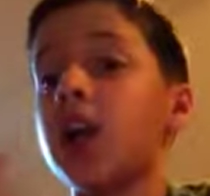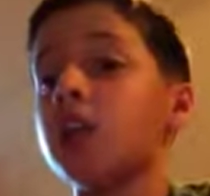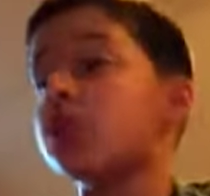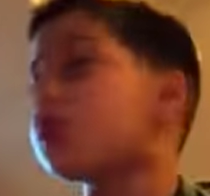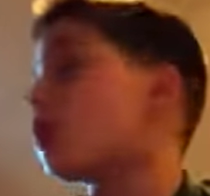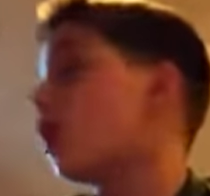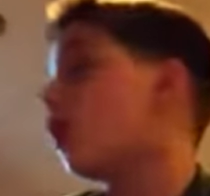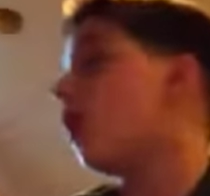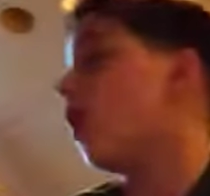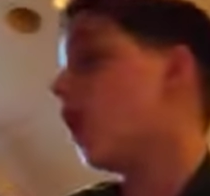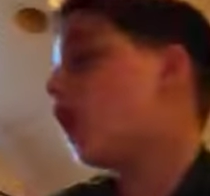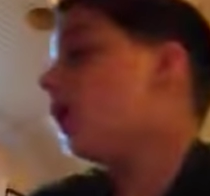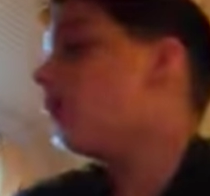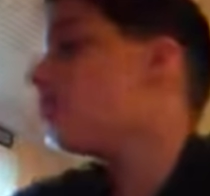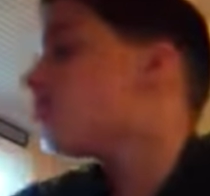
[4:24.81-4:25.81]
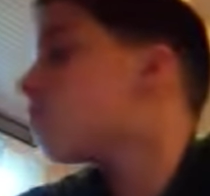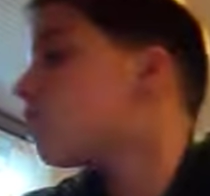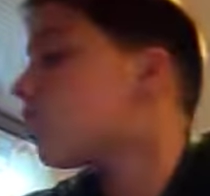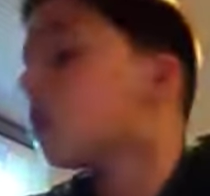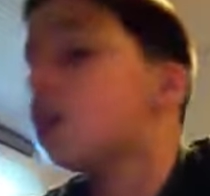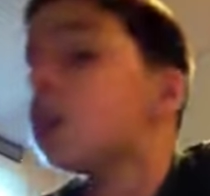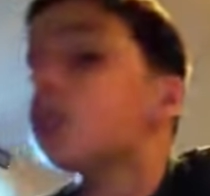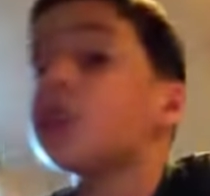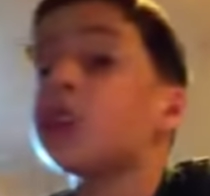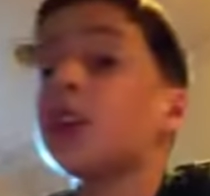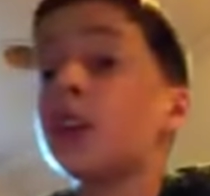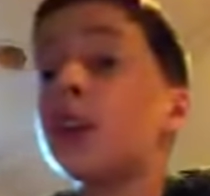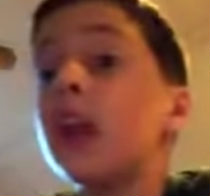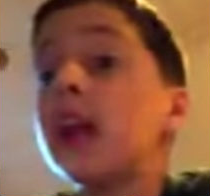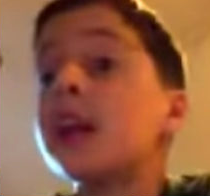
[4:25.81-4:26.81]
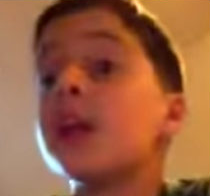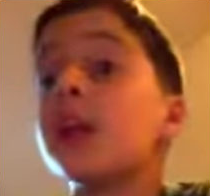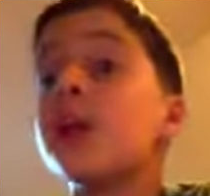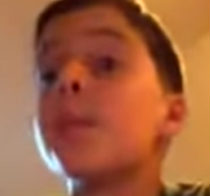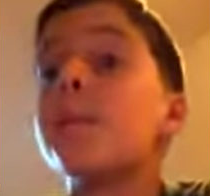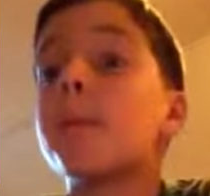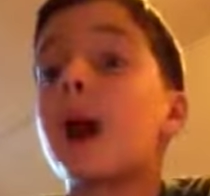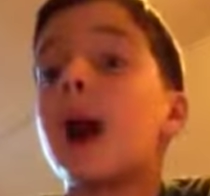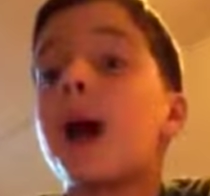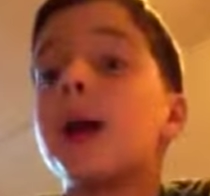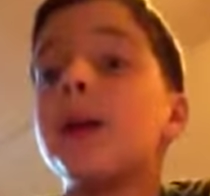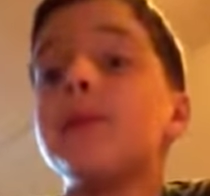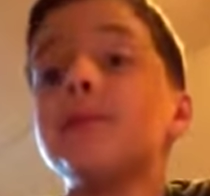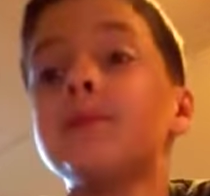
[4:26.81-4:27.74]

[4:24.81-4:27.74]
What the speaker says: So, see you later. Bye.